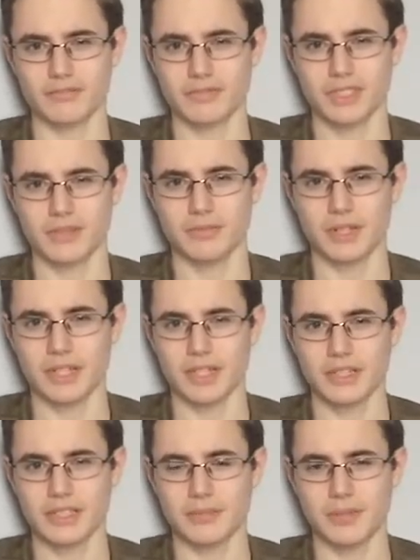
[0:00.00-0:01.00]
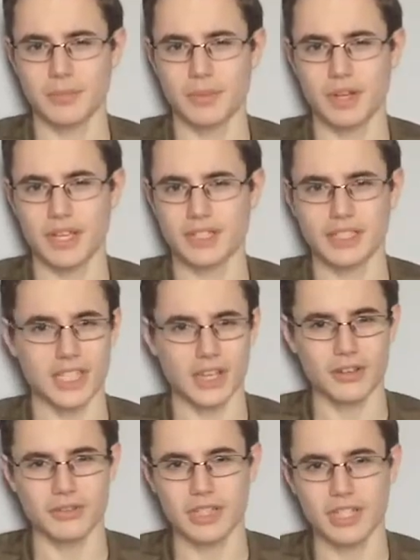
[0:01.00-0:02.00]
Simply put, it's the
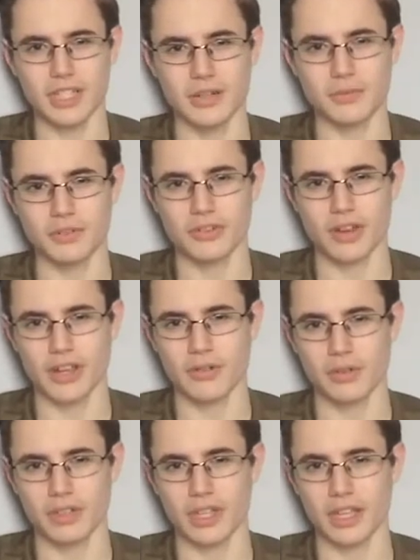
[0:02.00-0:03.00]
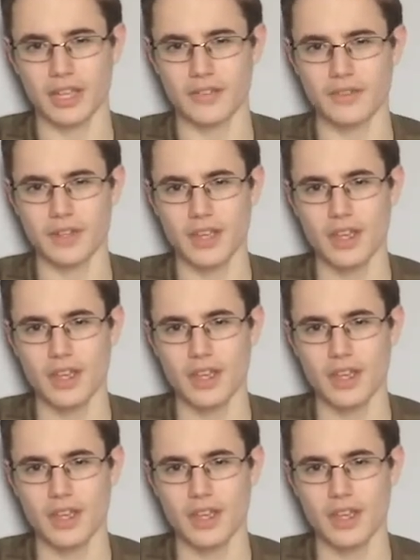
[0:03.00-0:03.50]
only double track one left.